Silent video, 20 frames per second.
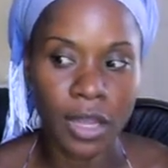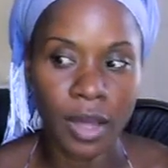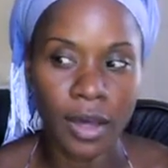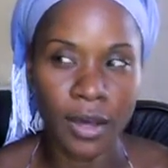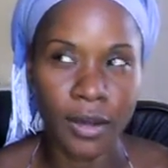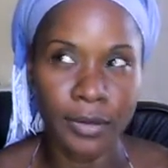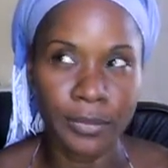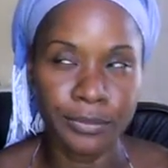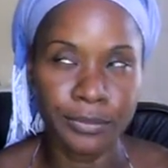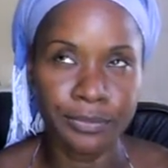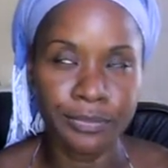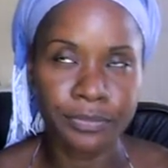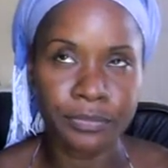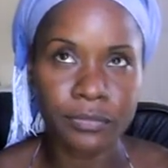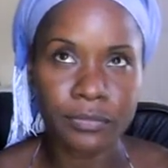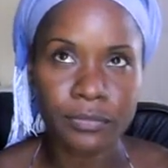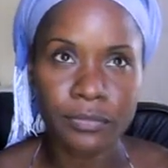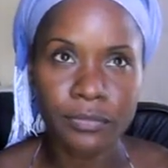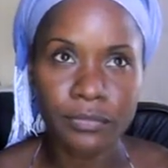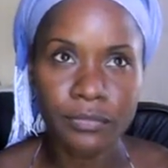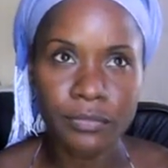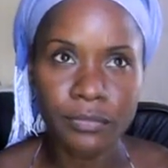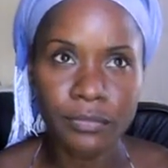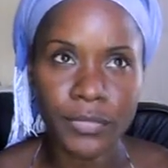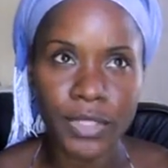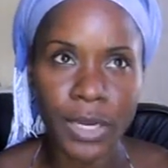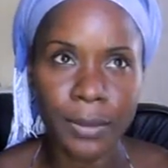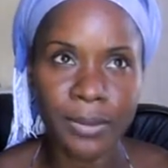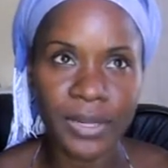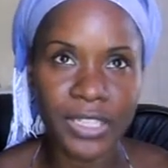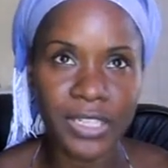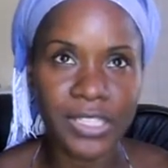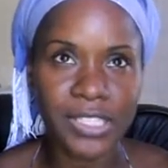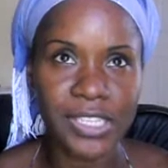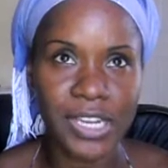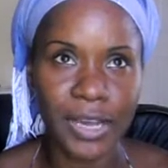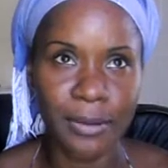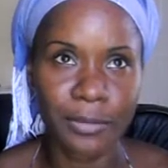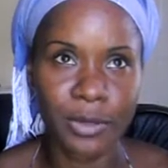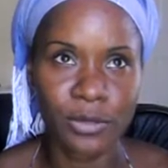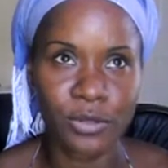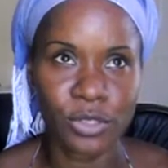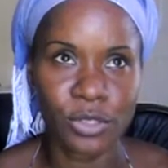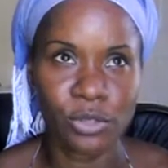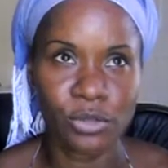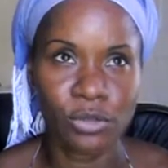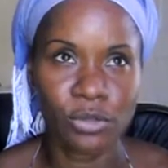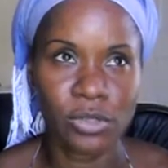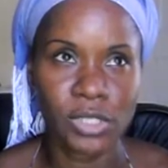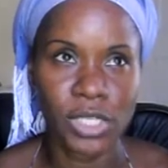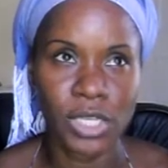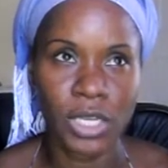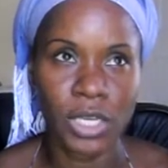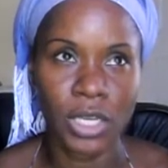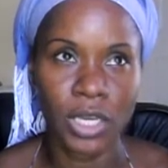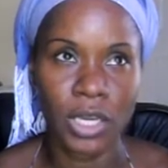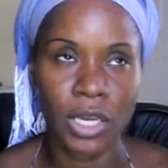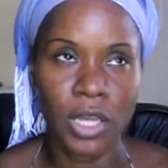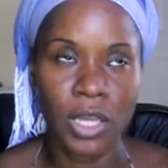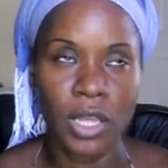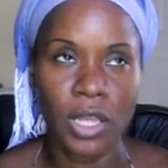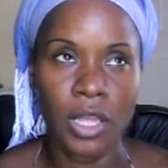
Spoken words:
But at the time I was using